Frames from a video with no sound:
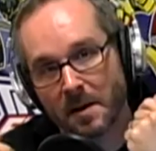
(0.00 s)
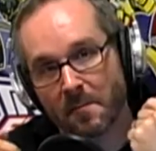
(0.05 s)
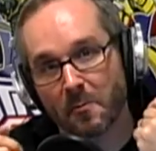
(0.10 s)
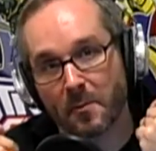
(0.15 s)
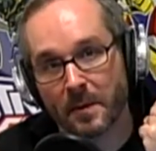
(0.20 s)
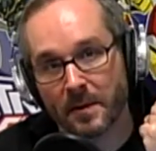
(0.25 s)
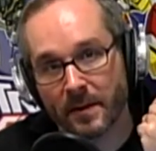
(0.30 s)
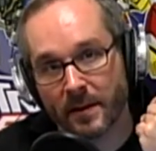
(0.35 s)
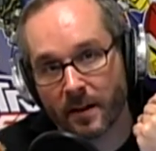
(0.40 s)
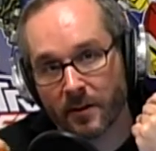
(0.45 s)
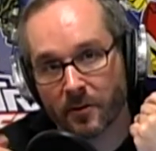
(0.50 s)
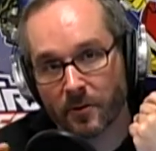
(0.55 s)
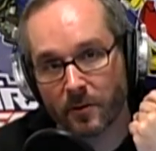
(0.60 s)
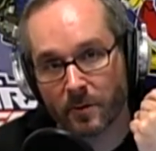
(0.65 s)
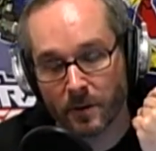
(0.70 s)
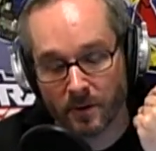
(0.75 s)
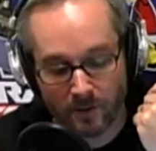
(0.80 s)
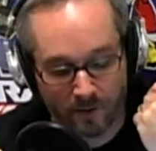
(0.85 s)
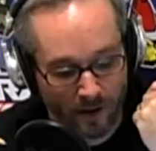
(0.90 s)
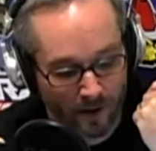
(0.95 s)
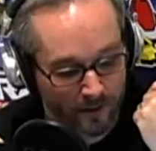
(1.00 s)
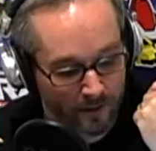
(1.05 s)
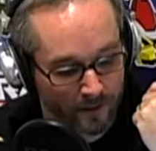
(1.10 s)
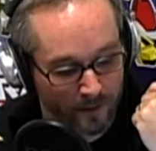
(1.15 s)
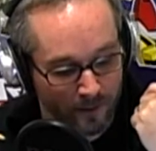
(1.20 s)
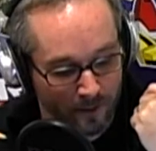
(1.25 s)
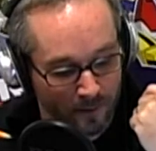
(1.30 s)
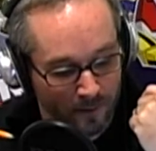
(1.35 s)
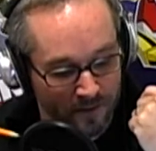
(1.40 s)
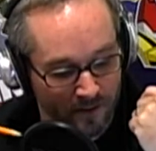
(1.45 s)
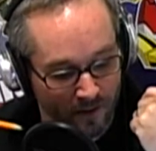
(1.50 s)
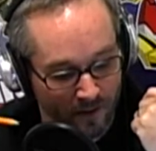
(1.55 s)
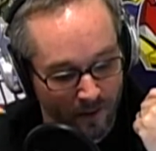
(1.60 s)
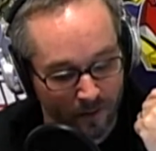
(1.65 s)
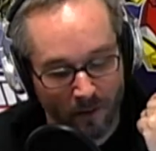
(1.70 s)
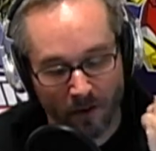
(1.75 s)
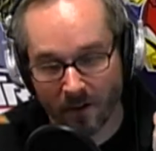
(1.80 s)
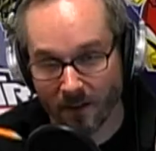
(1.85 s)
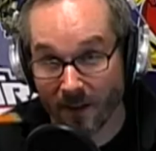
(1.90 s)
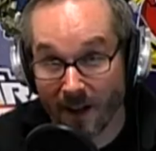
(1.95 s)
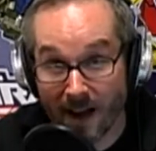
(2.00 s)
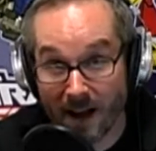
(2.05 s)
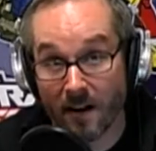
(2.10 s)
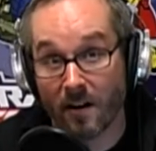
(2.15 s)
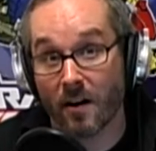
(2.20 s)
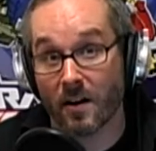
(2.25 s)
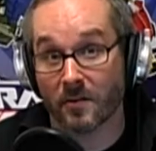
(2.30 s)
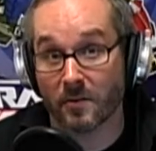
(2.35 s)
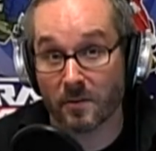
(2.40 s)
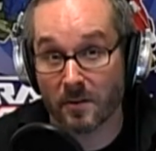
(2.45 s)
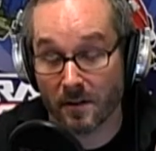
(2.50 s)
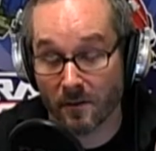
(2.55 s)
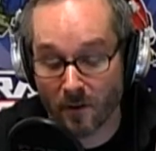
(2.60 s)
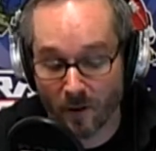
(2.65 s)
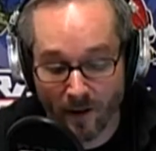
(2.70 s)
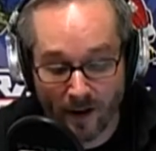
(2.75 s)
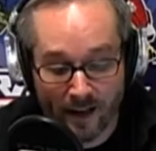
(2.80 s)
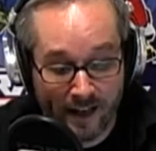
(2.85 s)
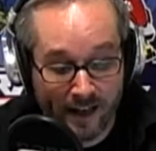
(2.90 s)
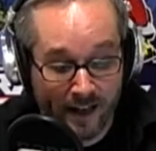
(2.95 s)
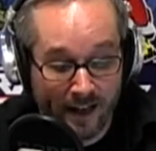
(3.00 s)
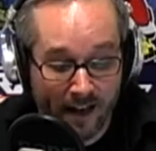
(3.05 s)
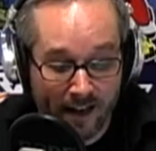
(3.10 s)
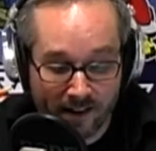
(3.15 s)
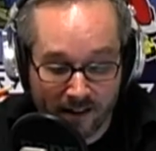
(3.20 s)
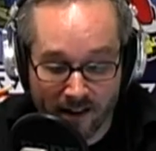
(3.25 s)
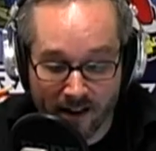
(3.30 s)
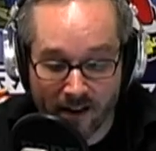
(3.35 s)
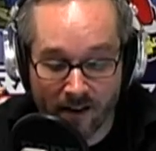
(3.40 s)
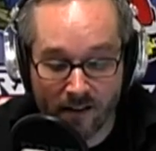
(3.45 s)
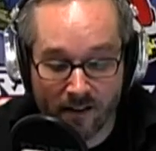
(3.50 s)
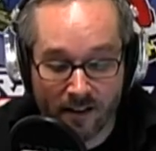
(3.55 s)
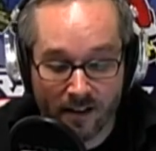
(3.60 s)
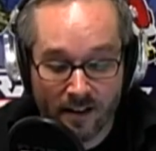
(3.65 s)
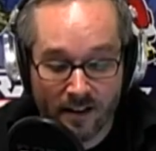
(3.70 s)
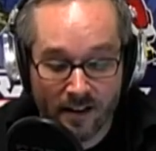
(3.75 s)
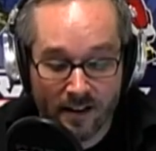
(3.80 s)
I'm going to be there to instruct the group. So a lot of awesome stuff going on at AADL.